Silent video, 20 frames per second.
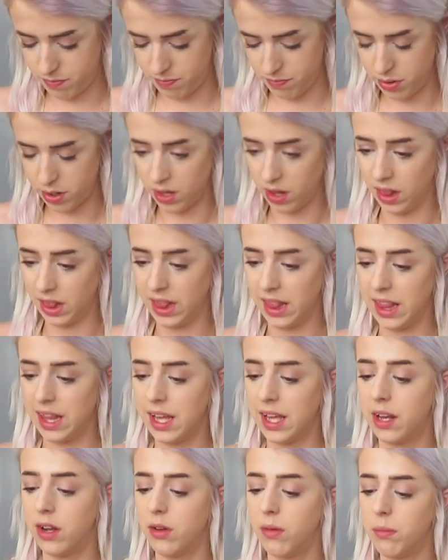put a
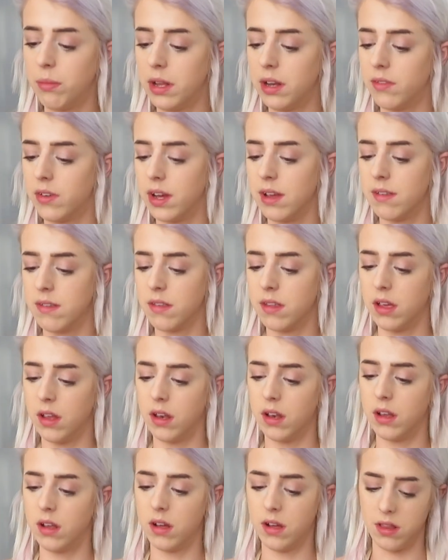little bit of
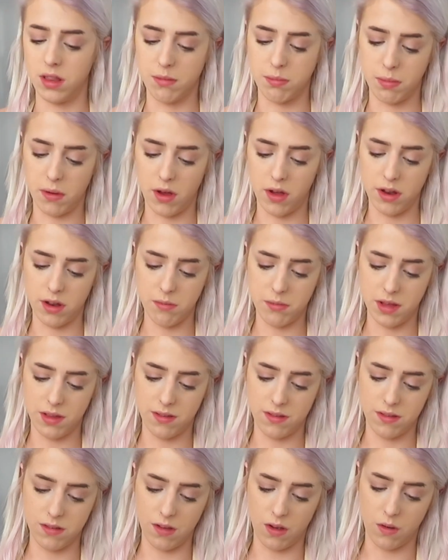icing on the bottom.
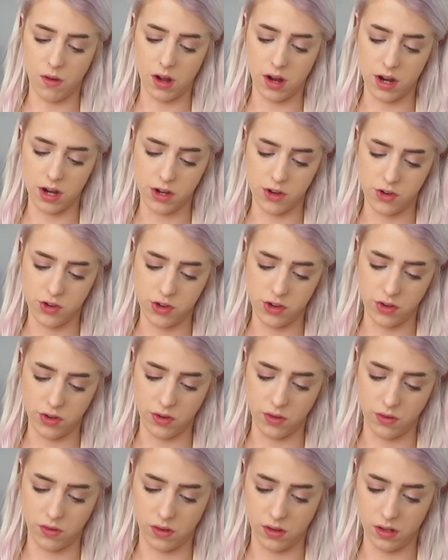It's so hard
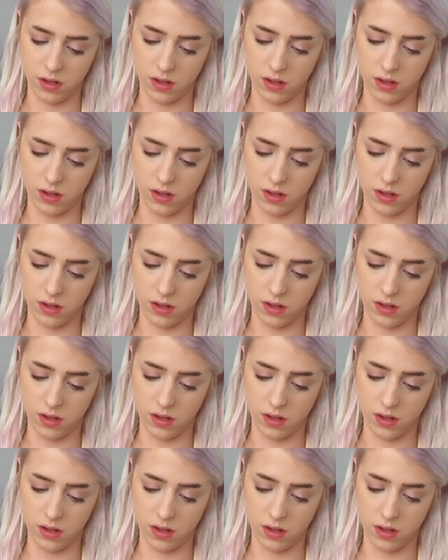to